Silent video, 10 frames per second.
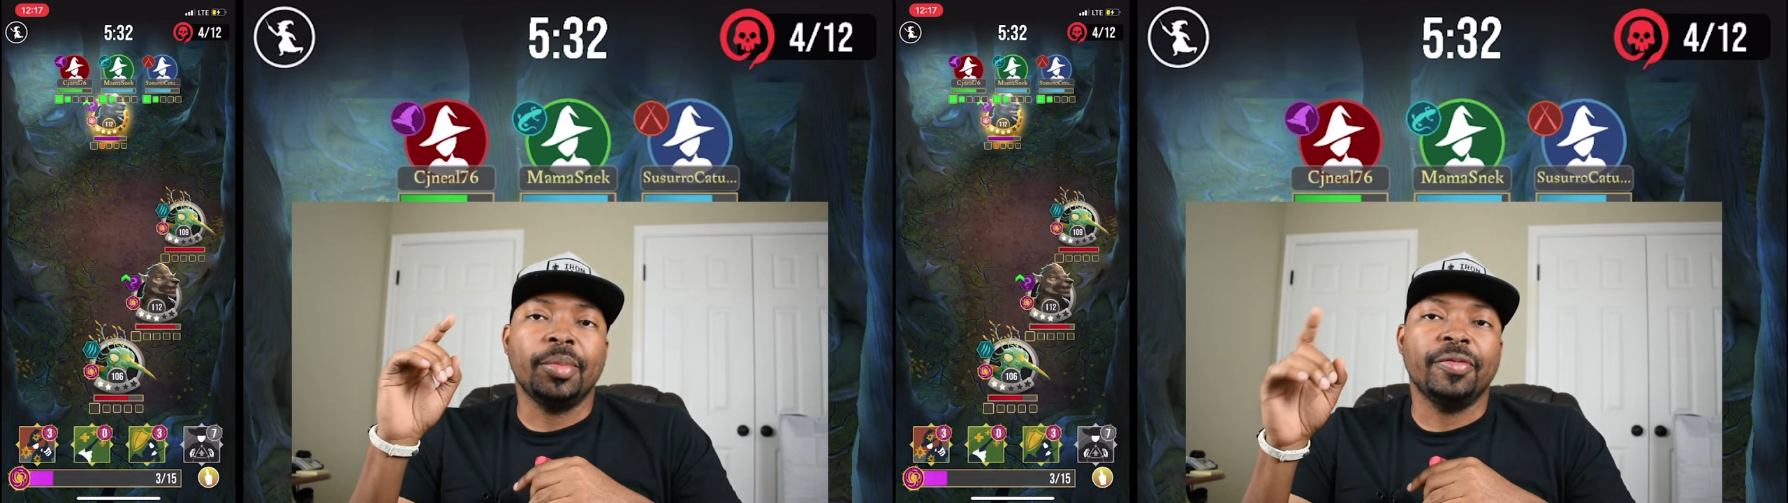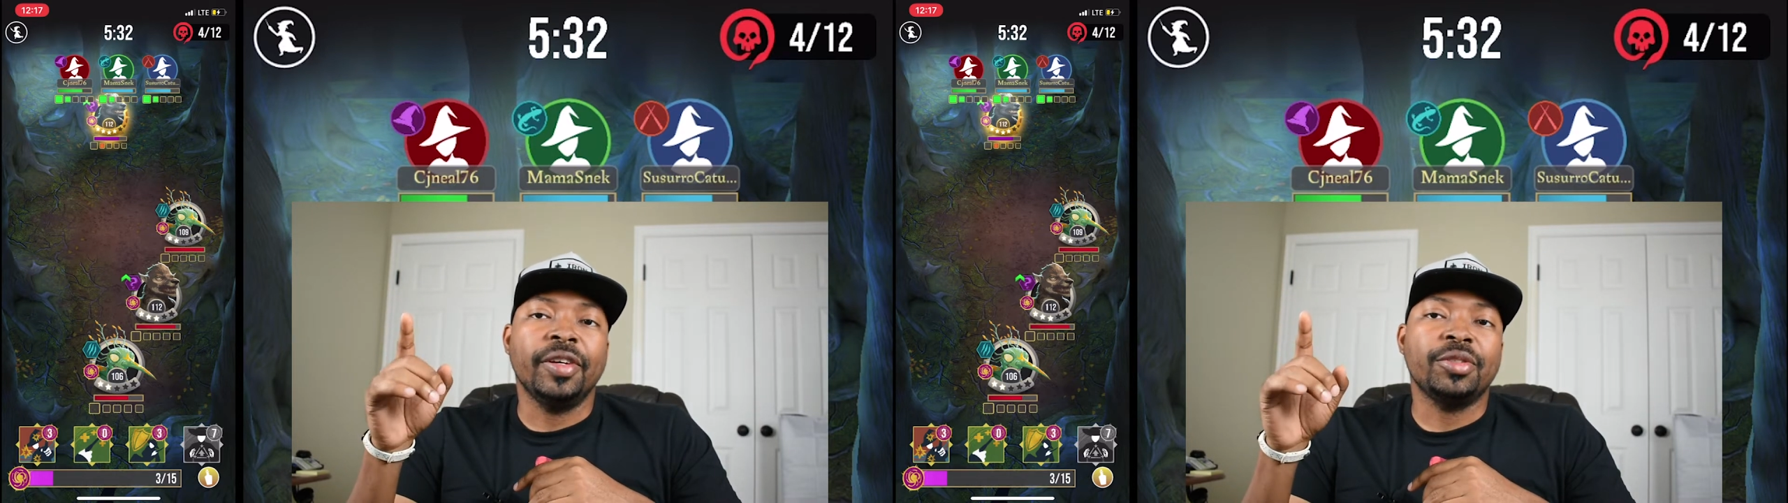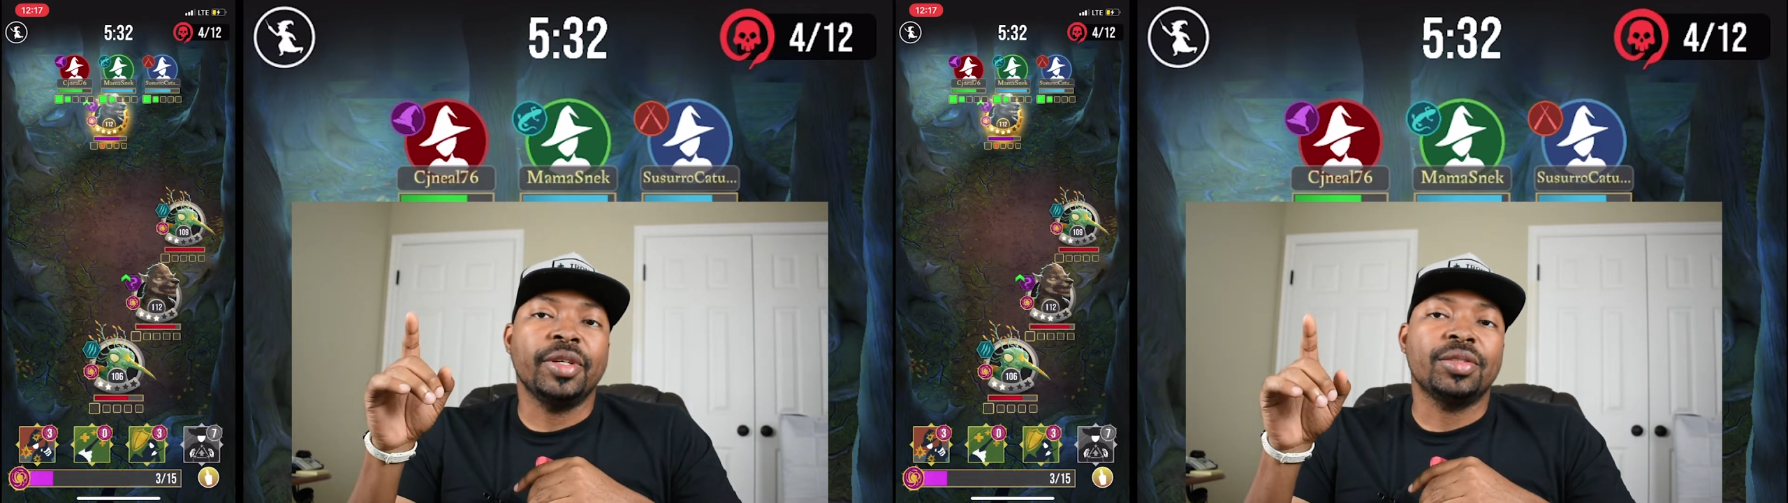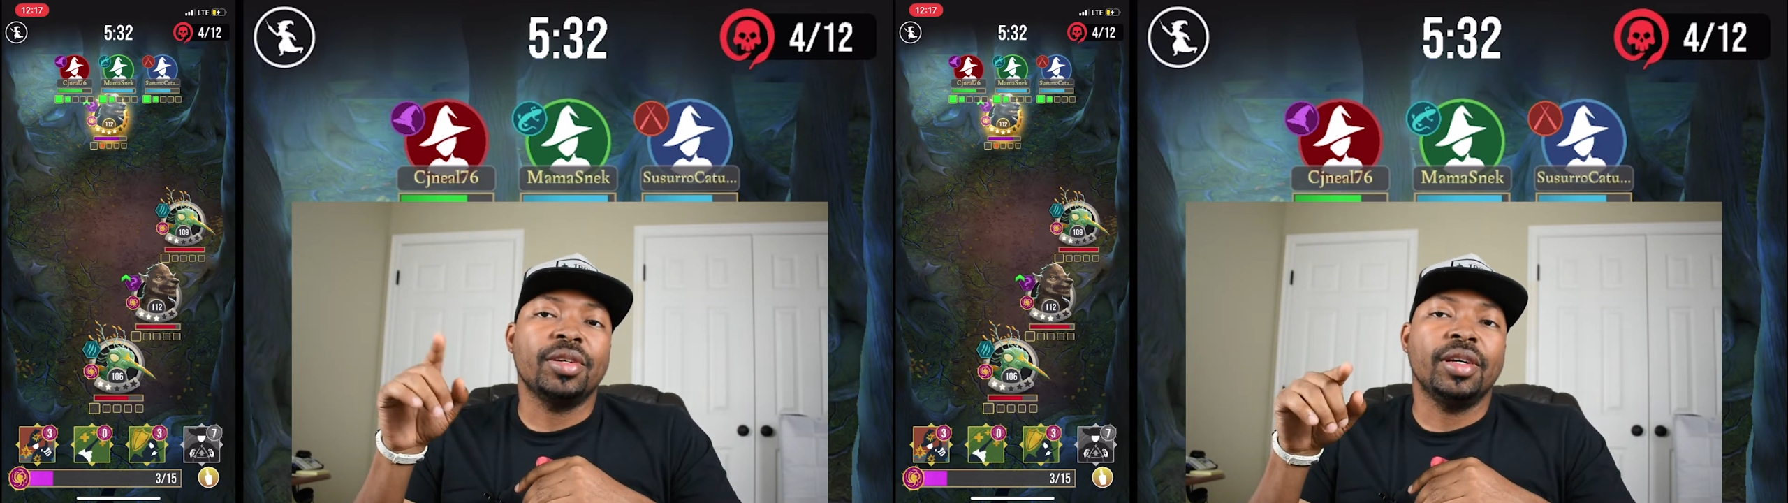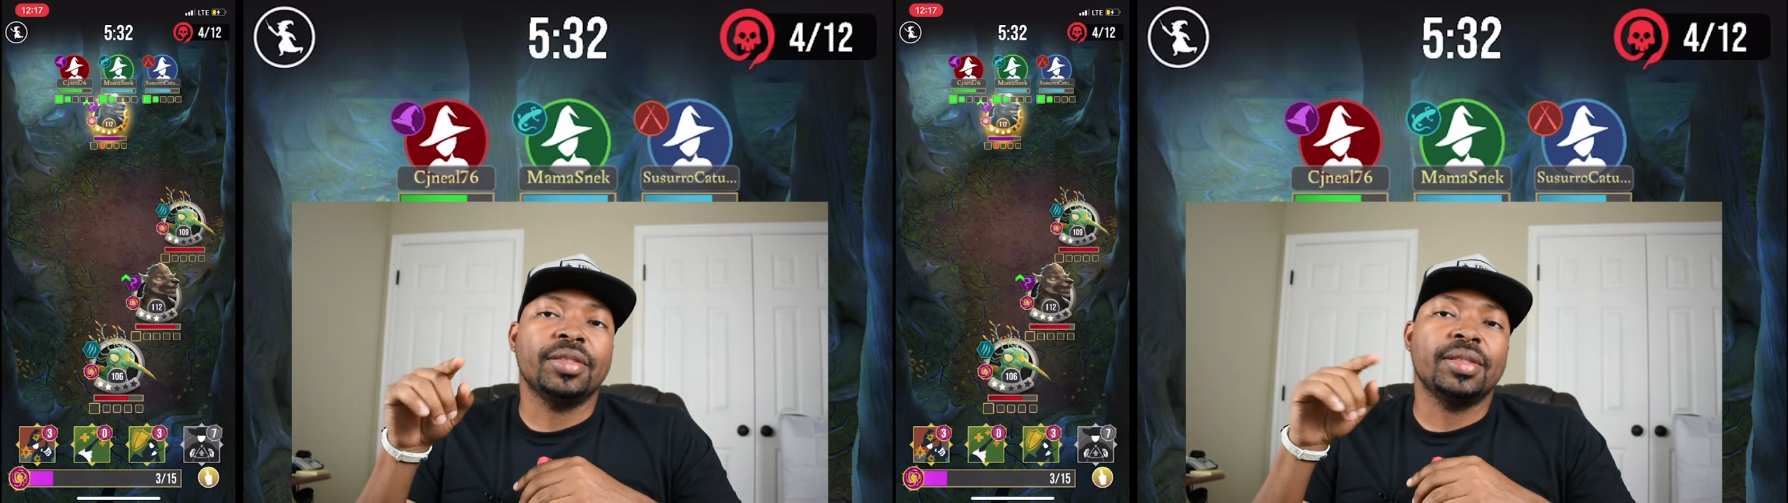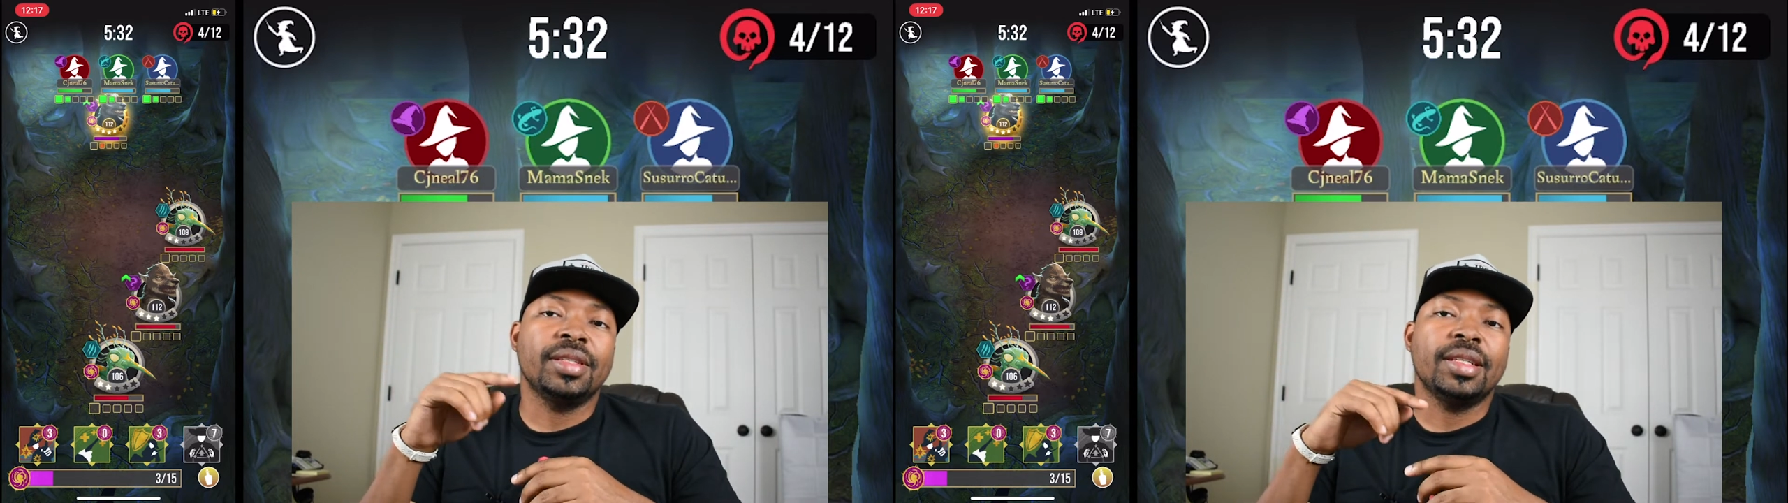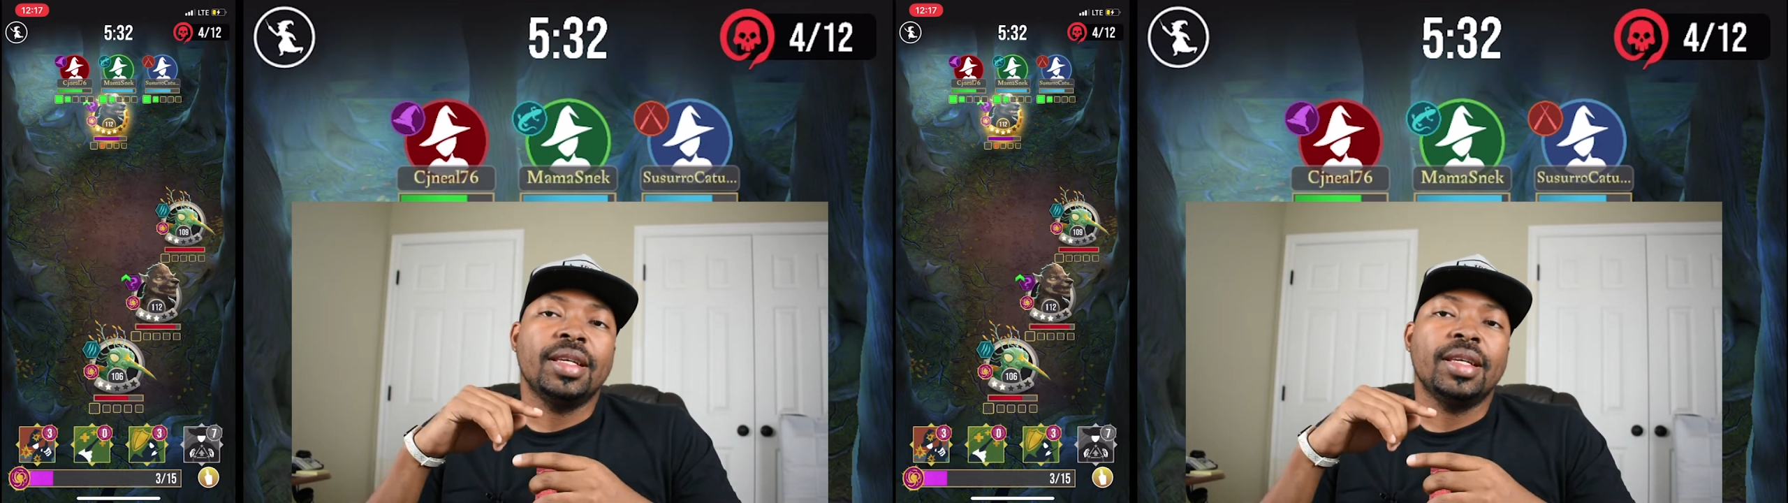professor has tossed